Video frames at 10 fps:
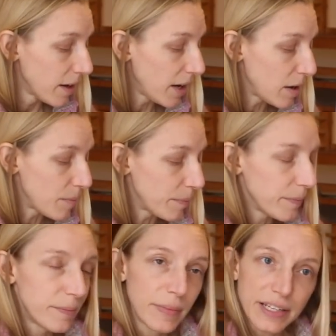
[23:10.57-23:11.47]
Um,
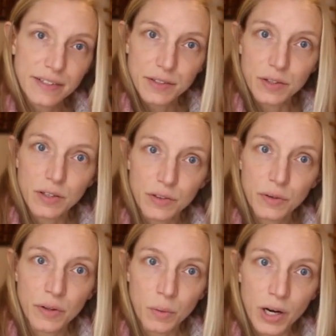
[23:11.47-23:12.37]
makes it so that you can
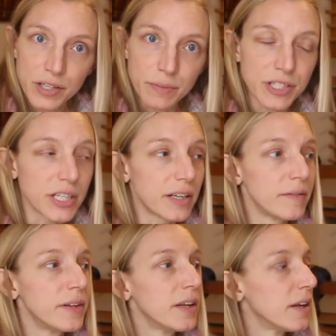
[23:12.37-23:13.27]
throw it in the washing machine.